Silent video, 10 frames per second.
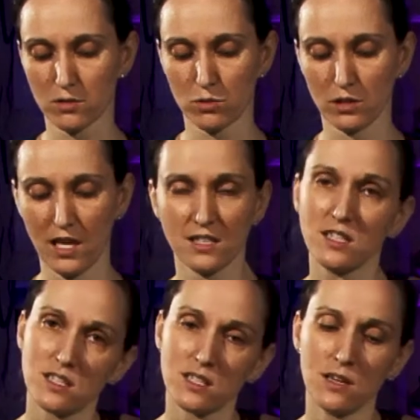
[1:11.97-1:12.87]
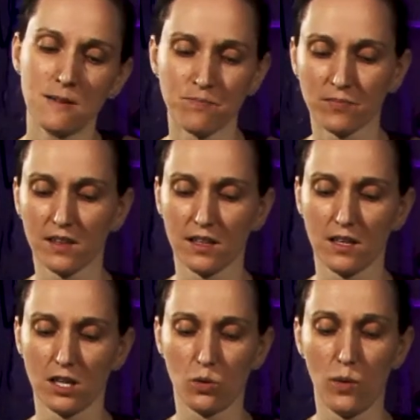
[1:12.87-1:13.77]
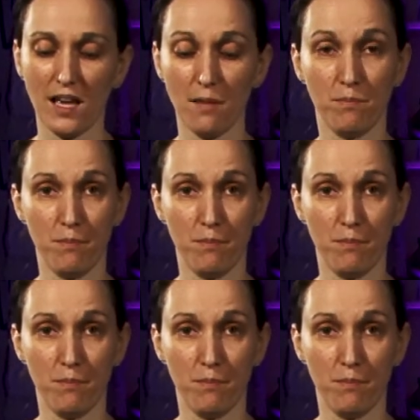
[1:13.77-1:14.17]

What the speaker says: So this is quite a